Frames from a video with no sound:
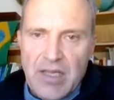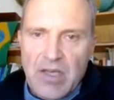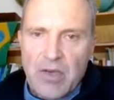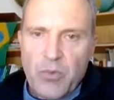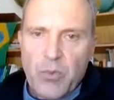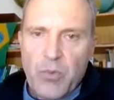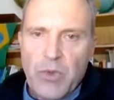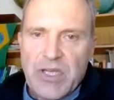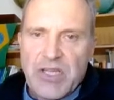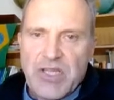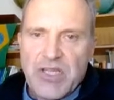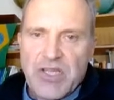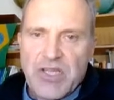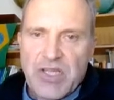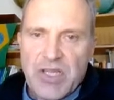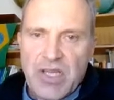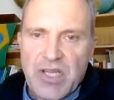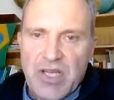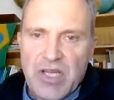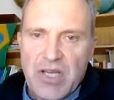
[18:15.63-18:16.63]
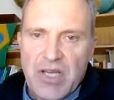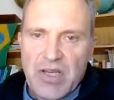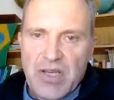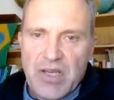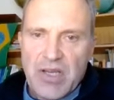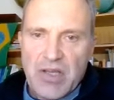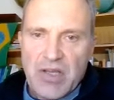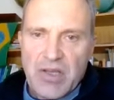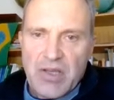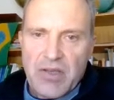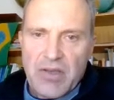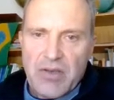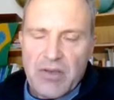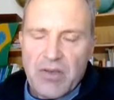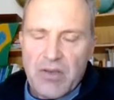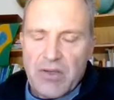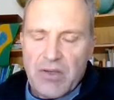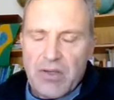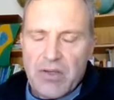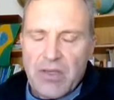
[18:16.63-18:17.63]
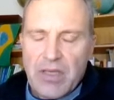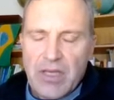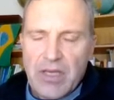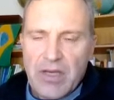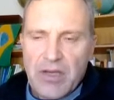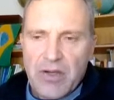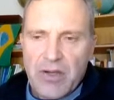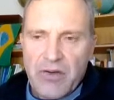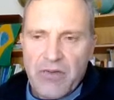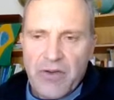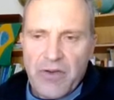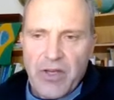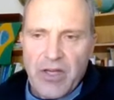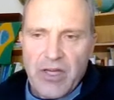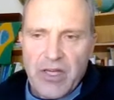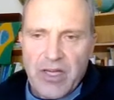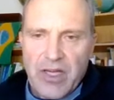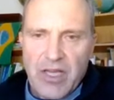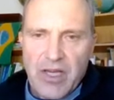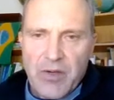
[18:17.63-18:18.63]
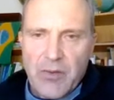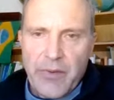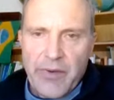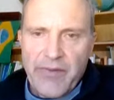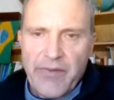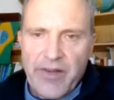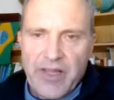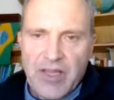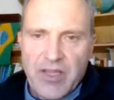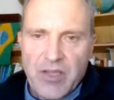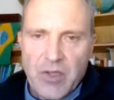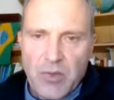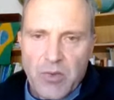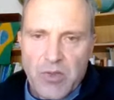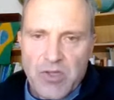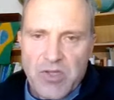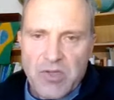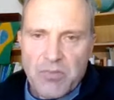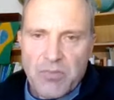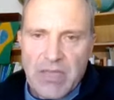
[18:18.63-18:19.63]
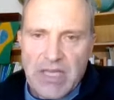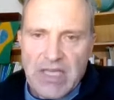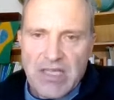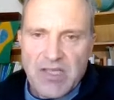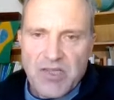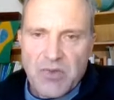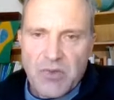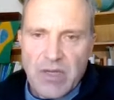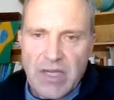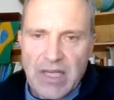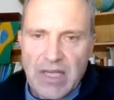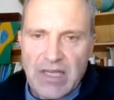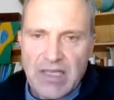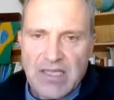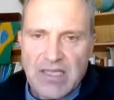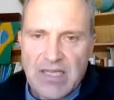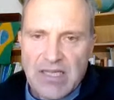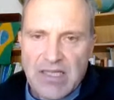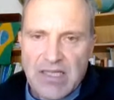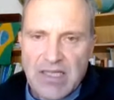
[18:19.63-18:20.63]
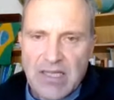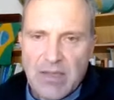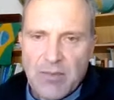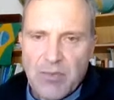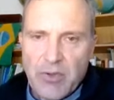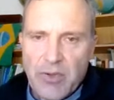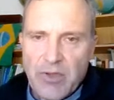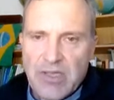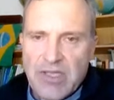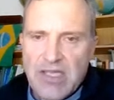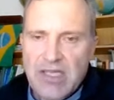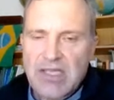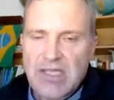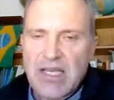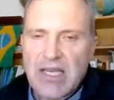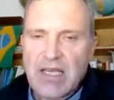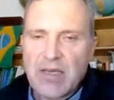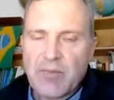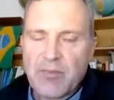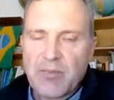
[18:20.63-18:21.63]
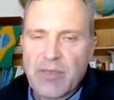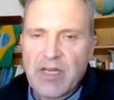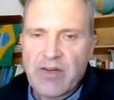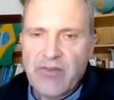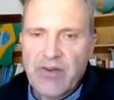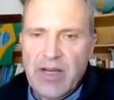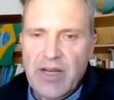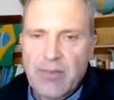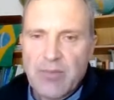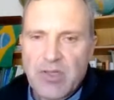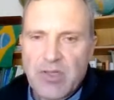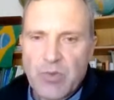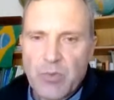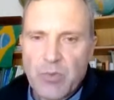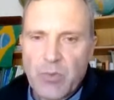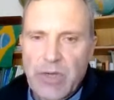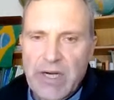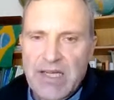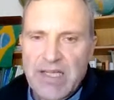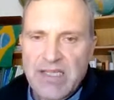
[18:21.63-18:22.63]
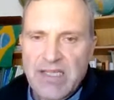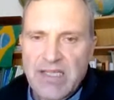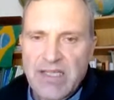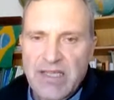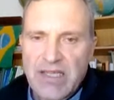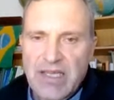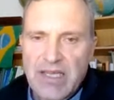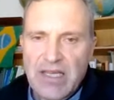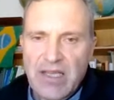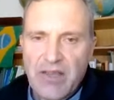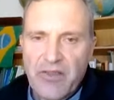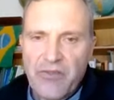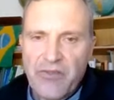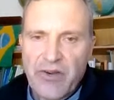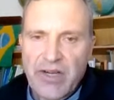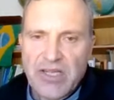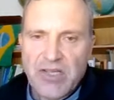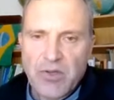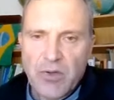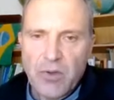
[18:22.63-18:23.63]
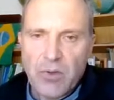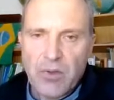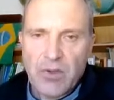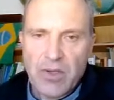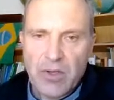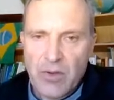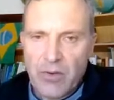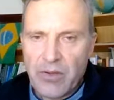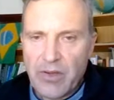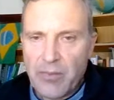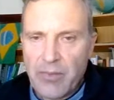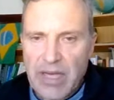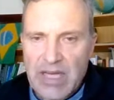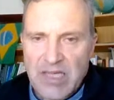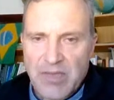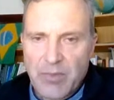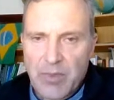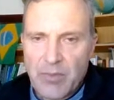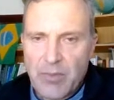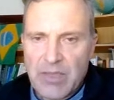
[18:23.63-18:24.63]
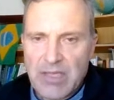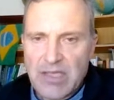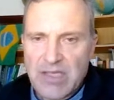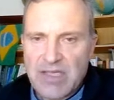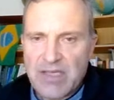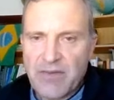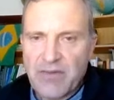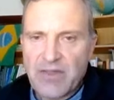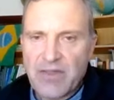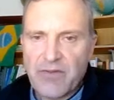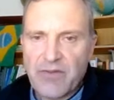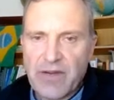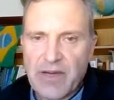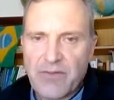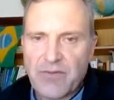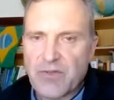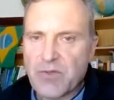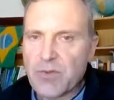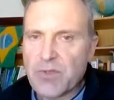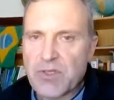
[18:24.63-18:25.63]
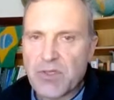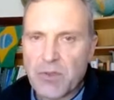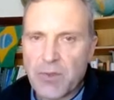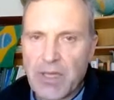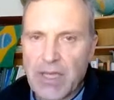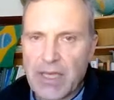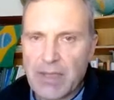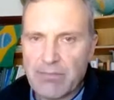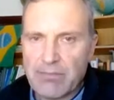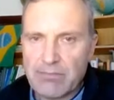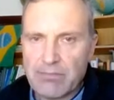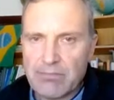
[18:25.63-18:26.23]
which in a converted equivalent dose means you get 16.68 milligrams, whereas the threshold or the maximum is 75. So it's okay